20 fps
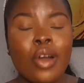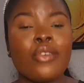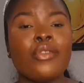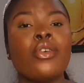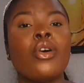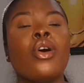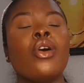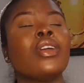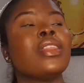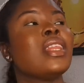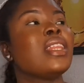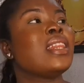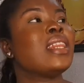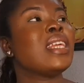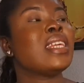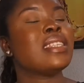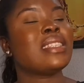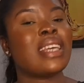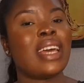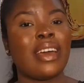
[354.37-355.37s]
For all the
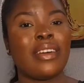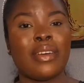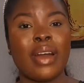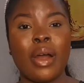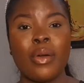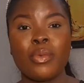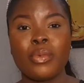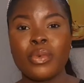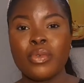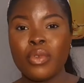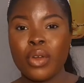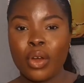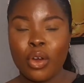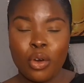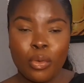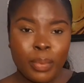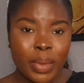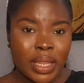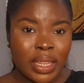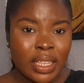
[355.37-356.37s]
things that I will be
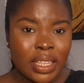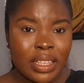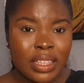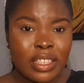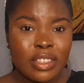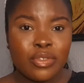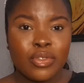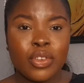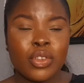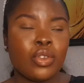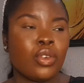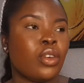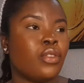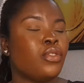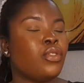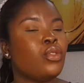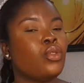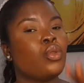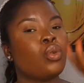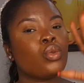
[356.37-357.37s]
recommending in this video, if
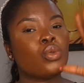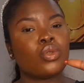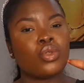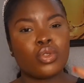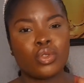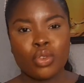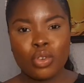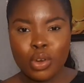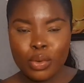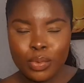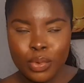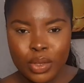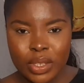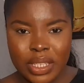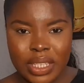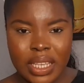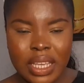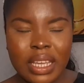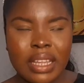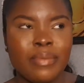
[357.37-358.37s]
you don't scrub your
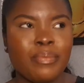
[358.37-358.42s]
skin,